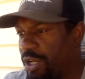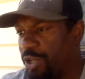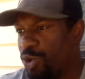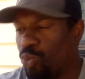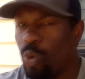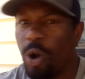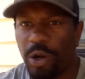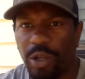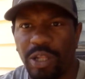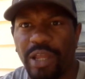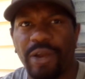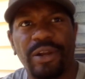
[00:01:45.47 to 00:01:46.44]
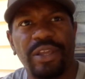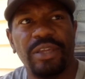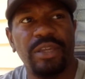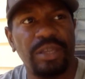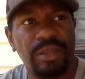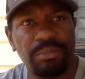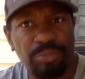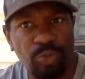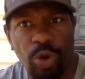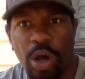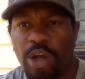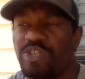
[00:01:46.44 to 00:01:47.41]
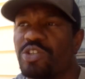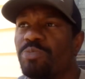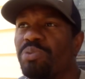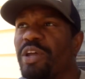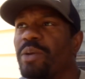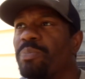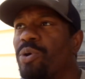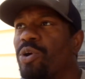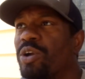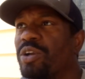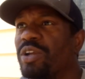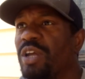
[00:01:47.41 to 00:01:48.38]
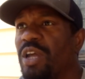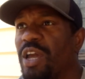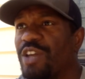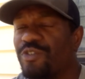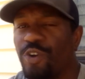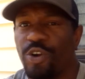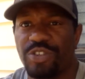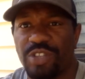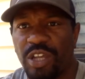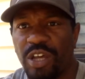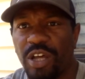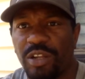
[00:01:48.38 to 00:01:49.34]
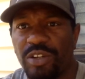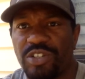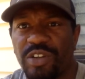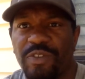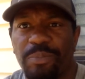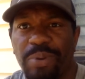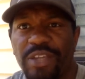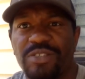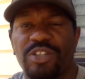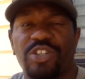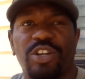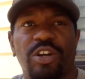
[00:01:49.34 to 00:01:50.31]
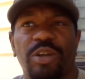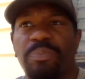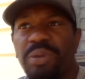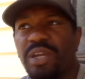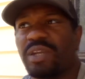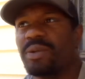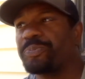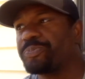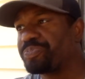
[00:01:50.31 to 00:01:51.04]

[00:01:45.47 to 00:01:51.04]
Your water clarity will also play a part as far as the colors of the baits that you're going to pick.